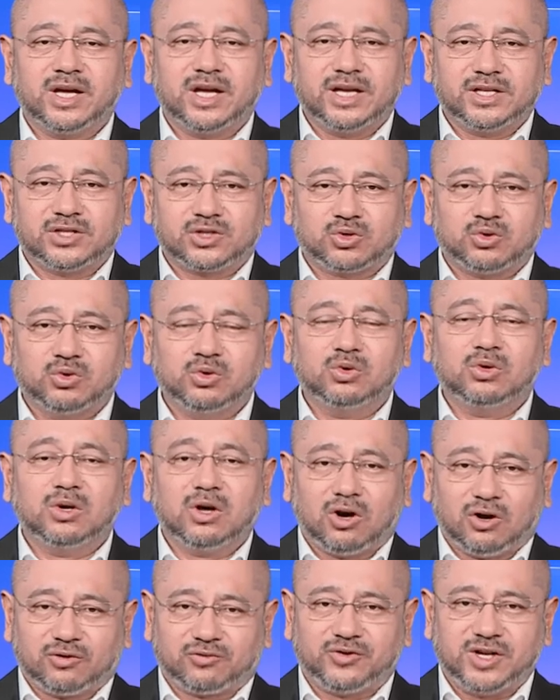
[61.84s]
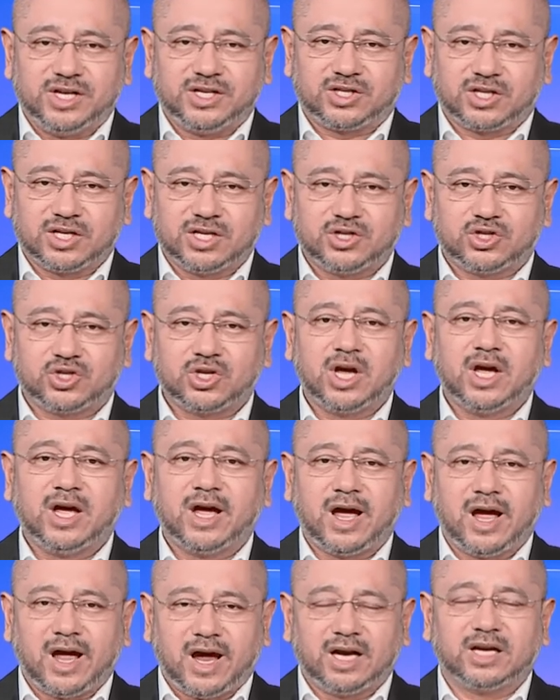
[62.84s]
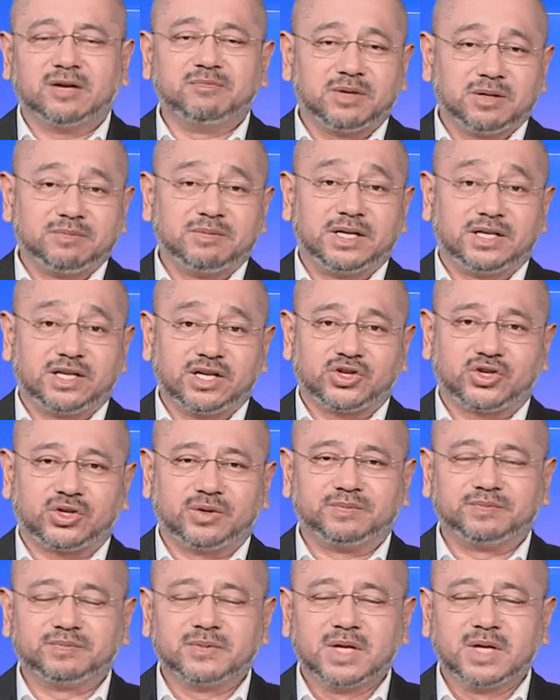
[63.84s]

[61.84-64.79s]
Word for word: a school of research and implementation.